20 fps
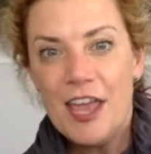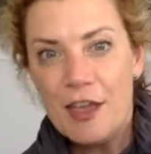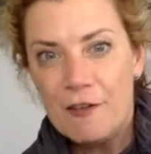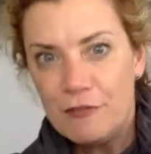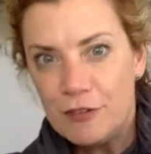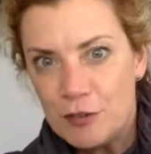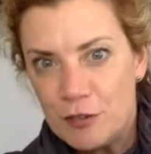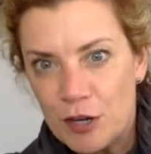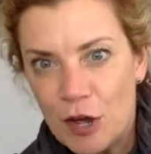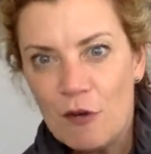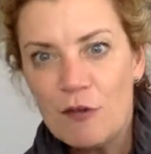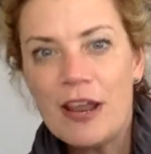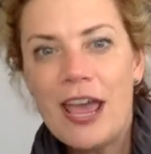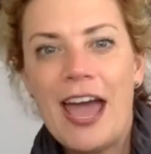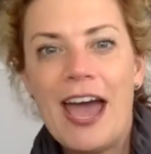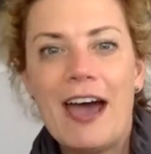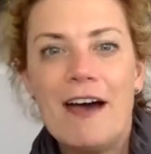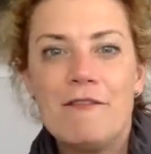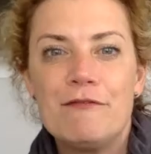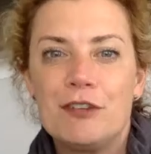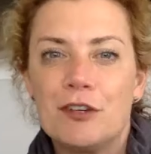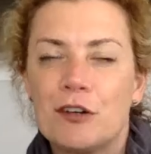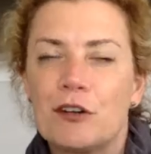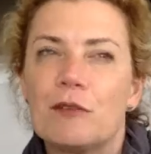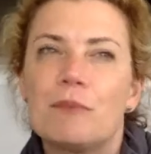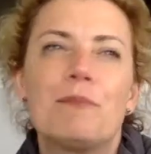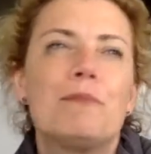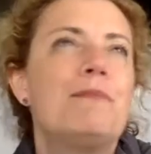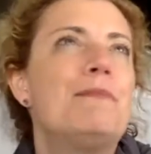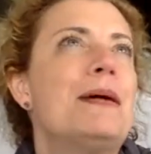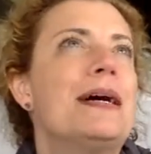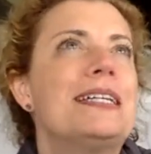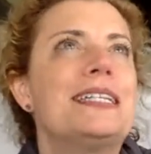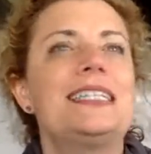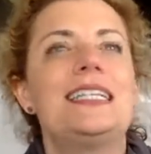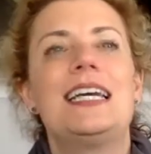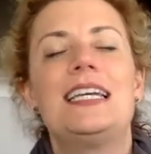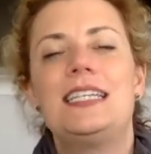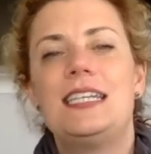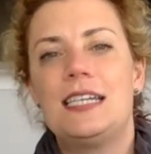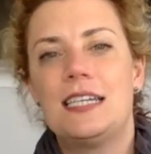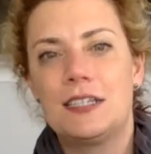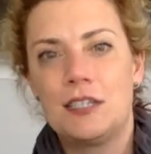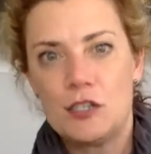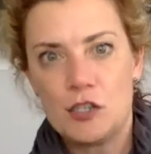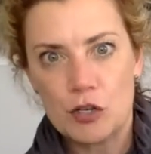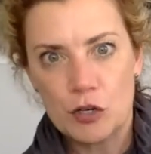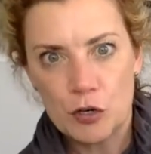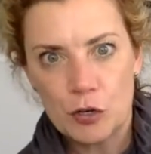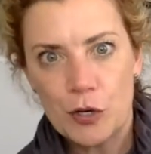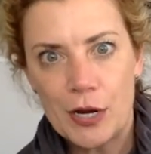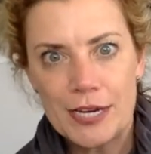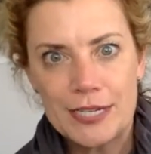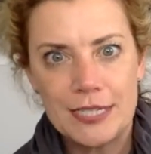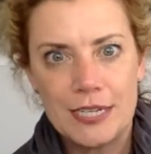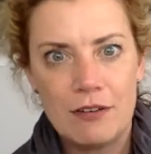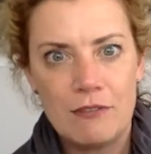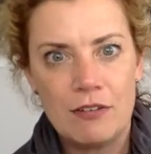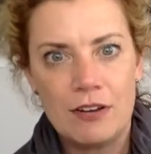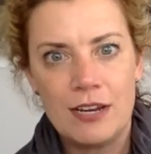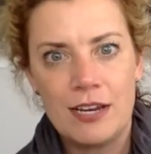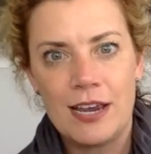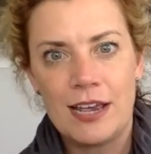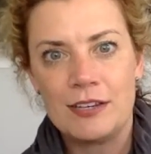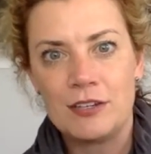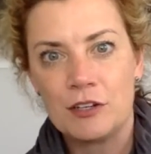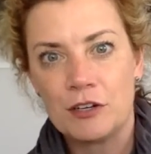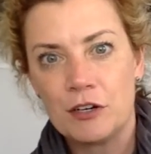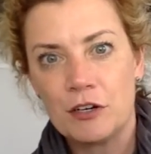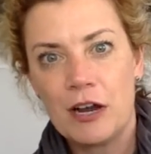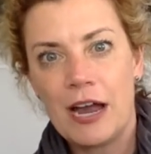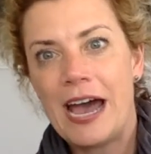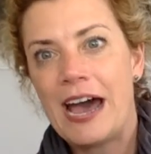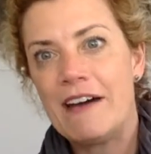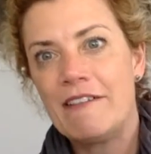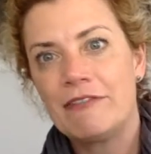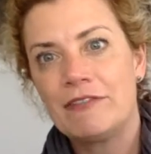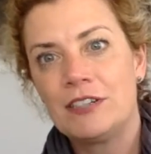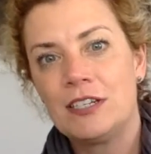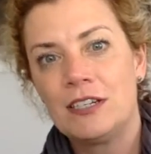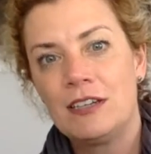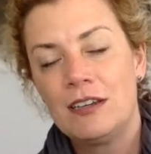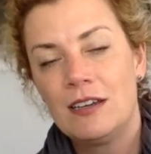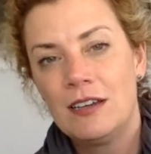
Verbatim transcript: If you don't have your best ideas and your creativity and your craft